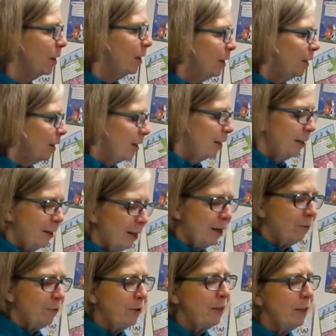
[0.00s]
and
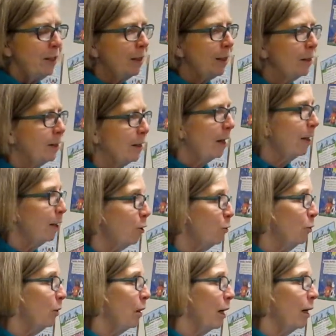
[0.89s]
everything is like you
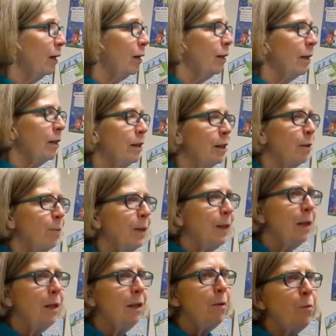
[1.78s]
would like it to
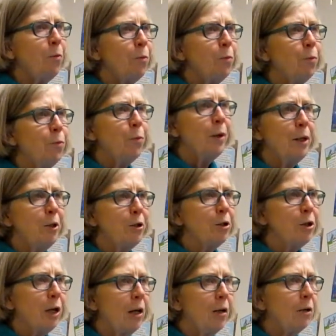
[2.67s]
be when your
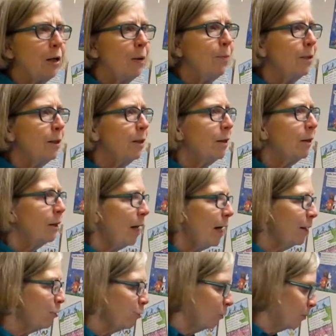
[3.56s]
child comes into the
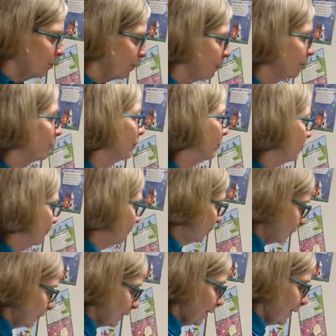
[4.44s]
classroom,
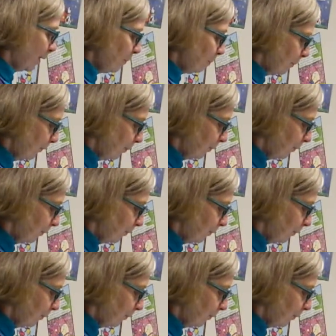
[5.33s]
okay?